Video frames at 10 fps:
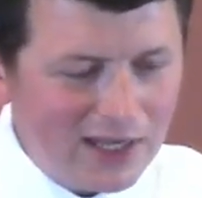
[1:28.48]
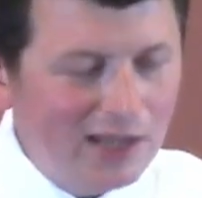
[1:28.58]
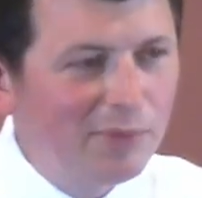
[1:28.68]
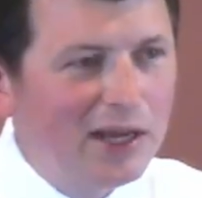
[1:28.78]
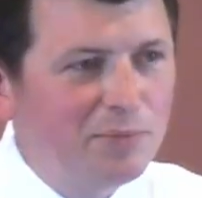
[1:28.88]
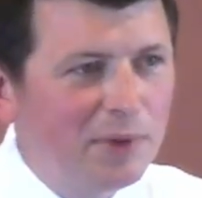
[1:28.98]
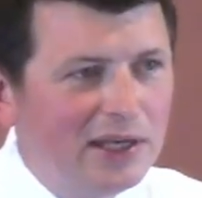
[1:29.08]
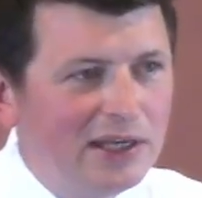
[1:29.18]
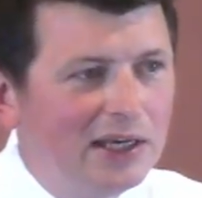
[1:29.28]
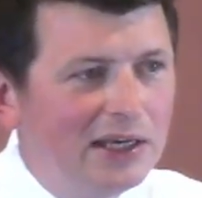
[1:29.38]
It might
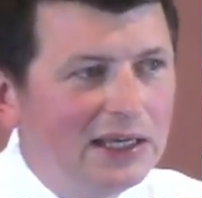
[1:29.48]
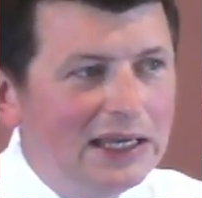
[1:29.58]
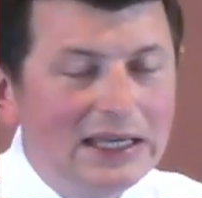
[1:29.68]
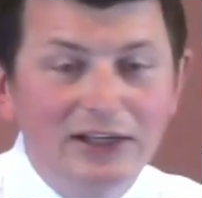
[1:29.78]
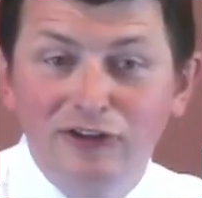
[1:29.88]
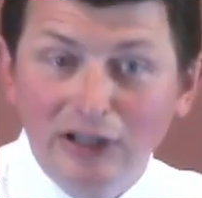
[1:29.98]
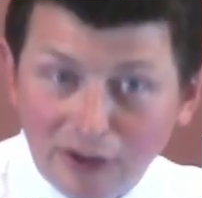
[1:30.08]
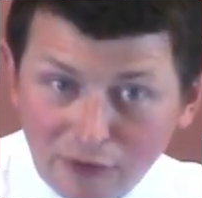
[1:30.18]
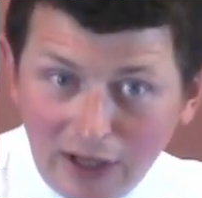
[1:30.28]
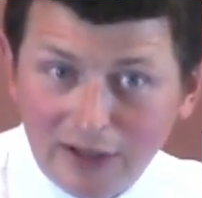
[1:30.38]
be
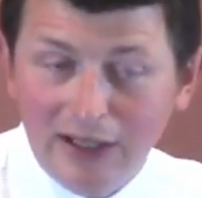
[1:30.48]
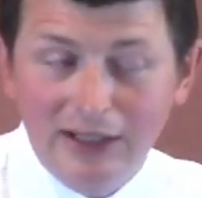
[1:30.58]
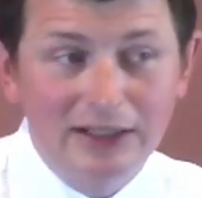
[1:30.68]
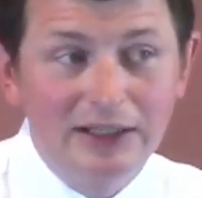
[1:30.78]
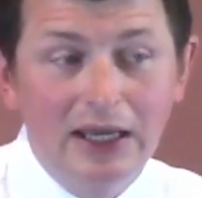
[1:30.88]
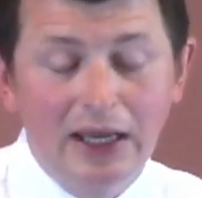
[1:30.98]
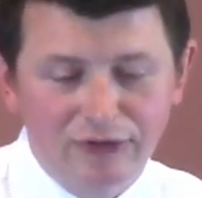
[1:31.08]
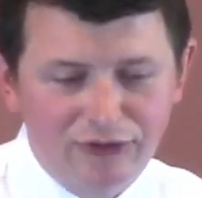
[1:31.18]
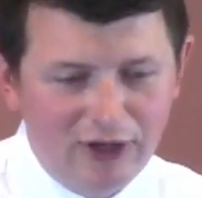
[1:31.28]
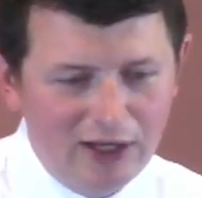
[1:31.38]
exhilarating,
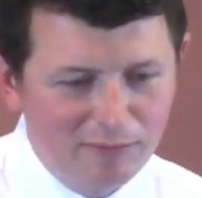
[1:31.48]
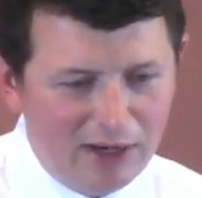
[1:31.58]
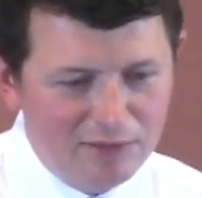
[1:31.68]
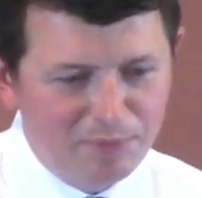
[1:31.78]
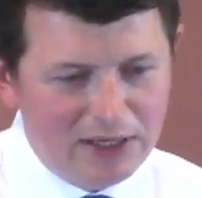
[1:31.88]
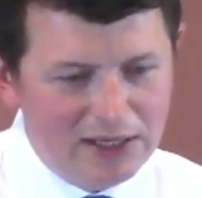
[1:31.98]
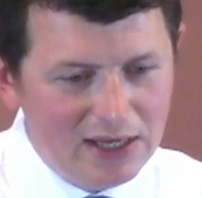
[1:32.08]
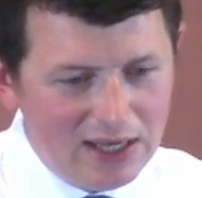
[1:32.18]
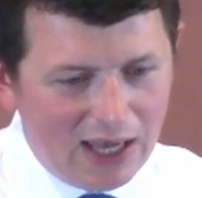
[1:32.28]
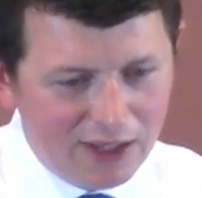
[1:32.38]
yes. It might
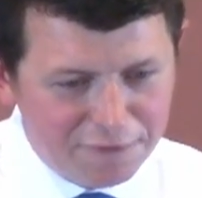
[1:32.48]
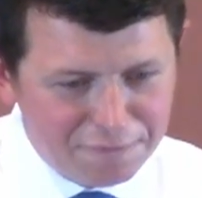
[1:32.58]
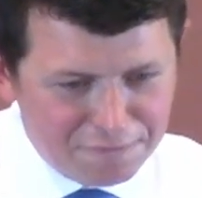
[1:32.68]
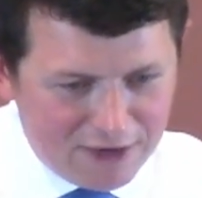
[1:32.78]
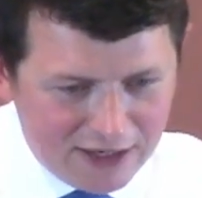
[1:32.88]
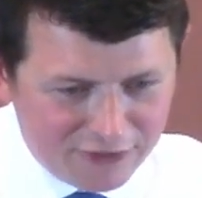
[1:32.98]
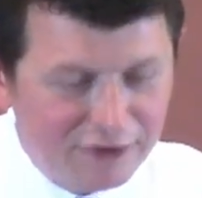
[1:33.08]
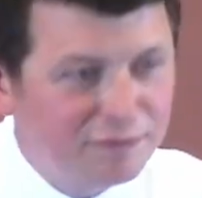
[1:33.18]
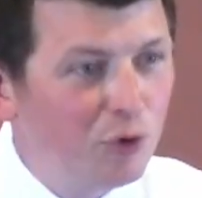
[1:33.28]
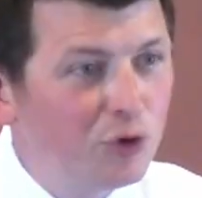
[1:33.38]
be an
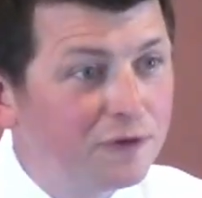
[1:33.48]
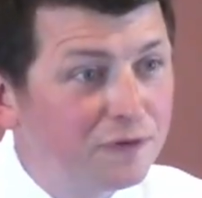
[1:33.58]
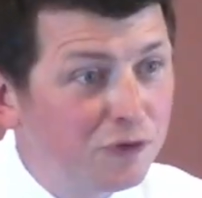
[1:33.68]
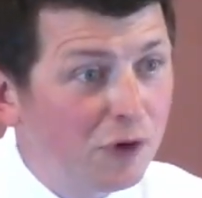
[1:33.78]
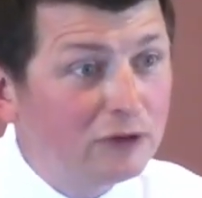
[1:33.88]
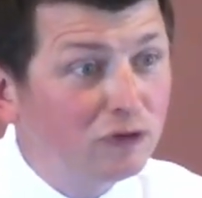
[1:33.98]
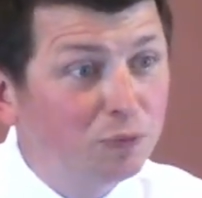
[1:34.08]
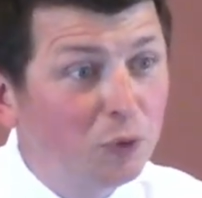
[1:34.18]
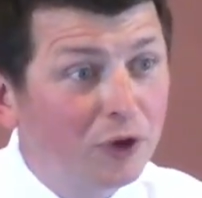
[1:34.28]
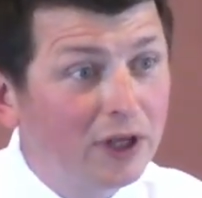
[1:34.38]
effective mode of
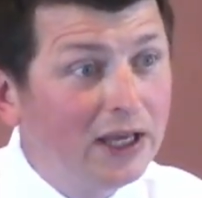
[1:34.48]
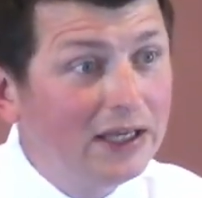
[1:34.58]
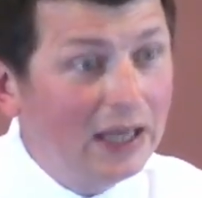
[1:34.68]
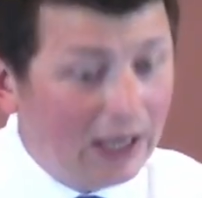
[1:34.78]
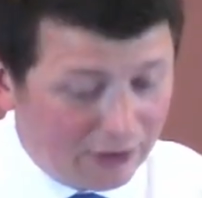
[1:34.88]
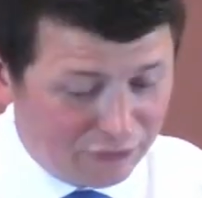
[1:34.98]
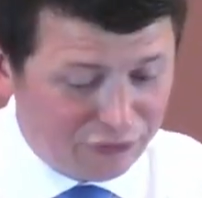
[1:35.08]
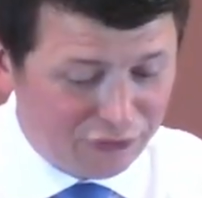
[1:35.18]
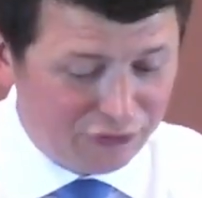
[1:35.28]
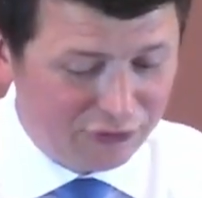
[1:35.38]
transport,
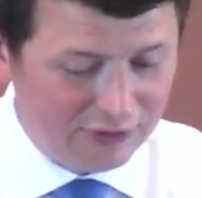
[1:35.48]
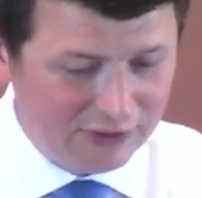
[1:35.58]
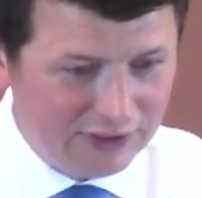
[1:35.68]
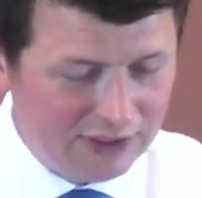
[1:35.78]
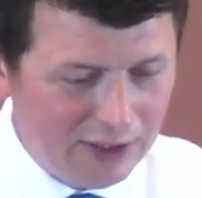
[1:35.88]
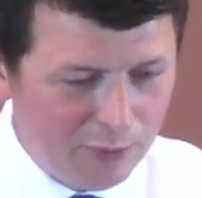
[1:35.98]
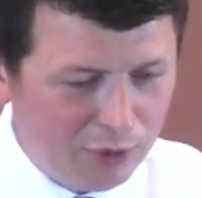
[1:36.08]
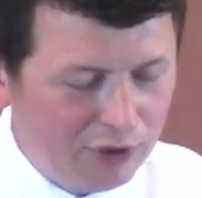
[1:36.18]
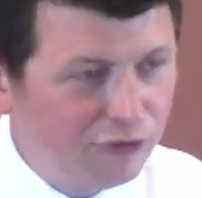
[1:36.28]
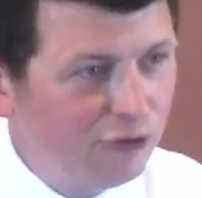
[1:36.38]
yes.
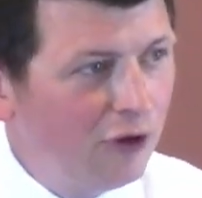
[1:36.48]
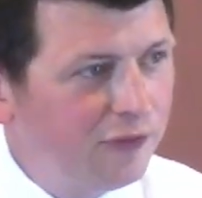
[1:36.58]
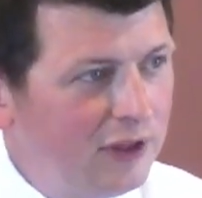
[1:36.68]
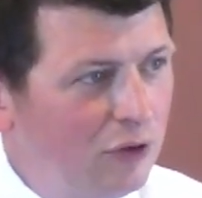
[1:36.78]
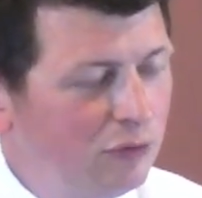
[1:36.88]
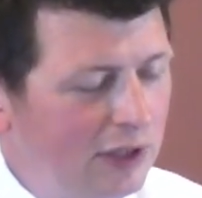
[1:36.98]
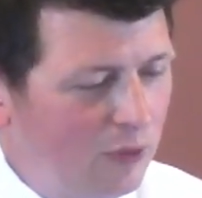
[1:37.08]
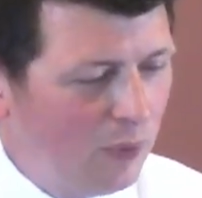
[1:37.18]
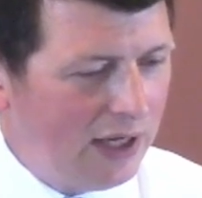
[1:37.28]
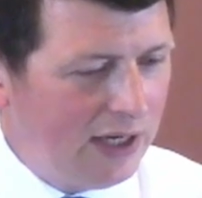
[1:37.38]
But it's not the only
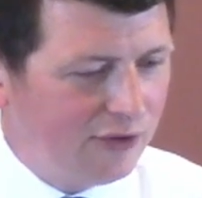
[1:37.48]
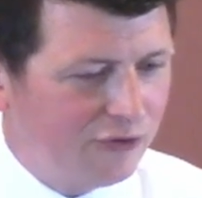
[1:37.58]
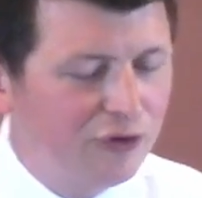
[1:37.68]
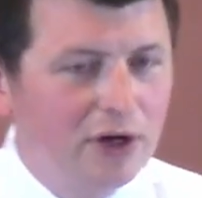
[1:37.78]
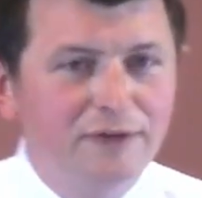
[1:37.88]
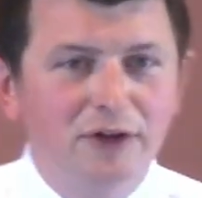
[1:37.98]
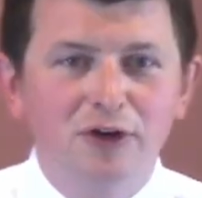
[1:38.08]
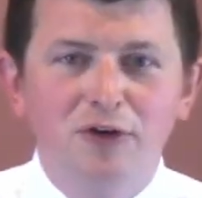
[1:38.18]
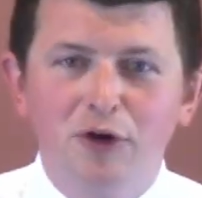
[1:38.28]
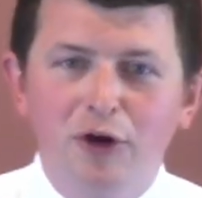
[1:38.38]
way to travel
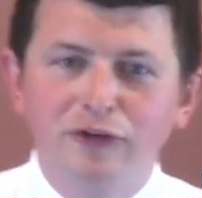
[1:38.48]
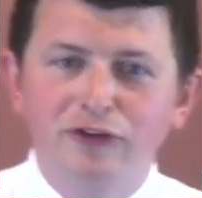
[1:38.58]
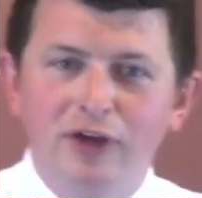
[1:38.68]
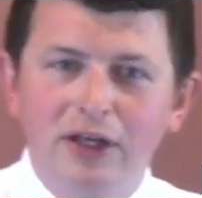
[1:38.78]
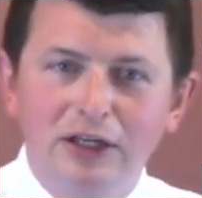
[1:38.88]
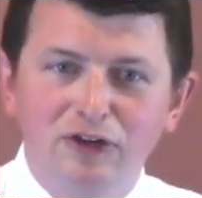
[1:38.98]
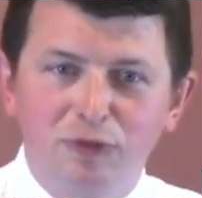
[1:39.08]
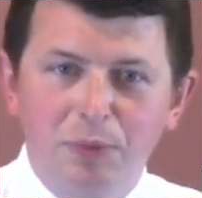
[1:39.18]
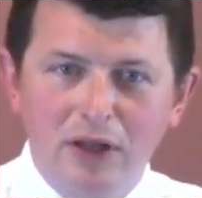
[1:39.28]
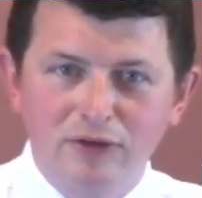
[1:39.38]
across an
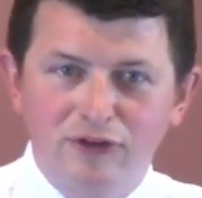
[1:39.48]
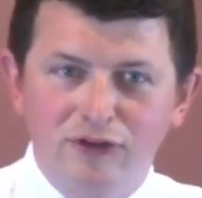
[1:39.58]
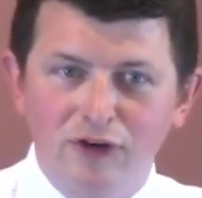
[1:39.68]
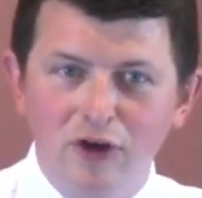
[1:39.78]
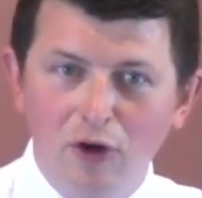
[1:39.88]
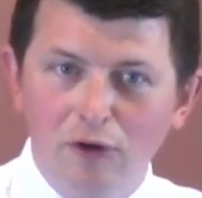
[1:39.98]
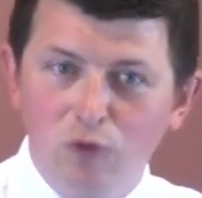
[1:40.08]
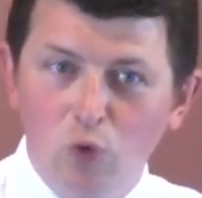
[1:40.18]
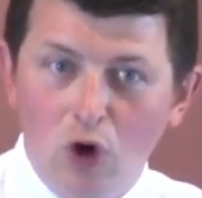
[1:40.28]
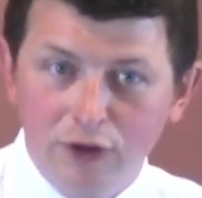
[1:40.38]
expanse of
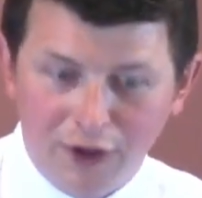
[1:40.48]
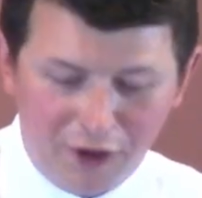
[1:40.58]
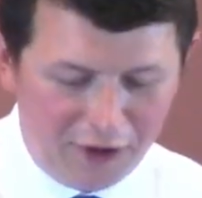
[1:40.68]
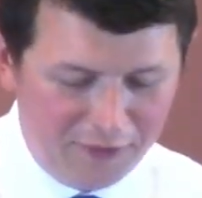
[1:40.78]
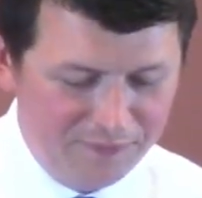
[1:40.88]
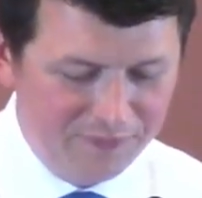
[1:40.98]
water.